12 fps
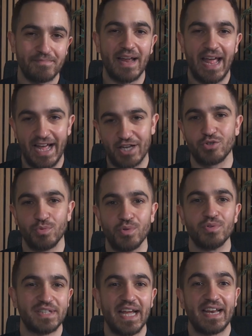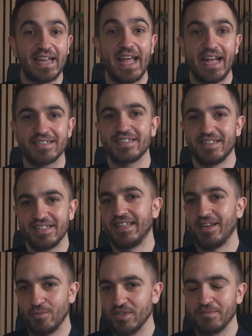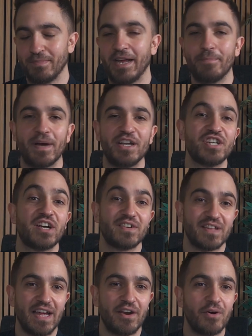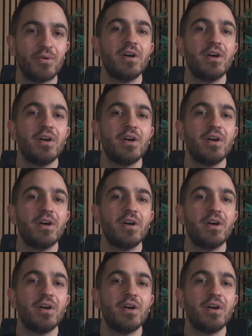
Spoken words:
actual dead cats, this thing wasn't made by Jared Leto.